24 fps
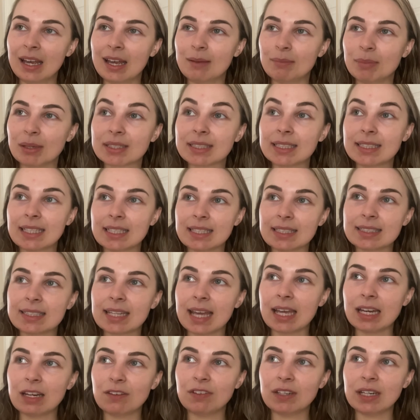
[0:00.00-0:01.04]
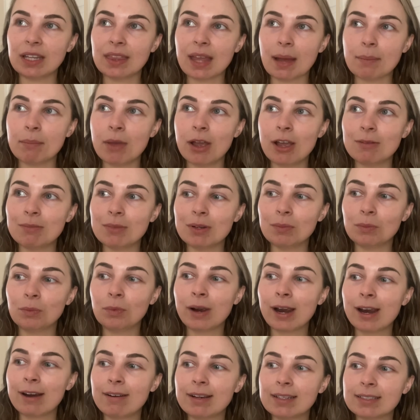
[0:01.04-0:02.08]
Because I didn't say anything in that moment.
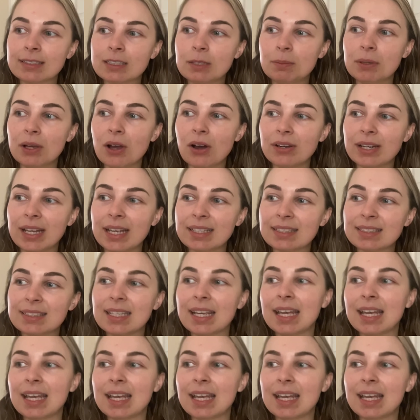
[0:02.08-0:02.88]
Whereas, to be honest,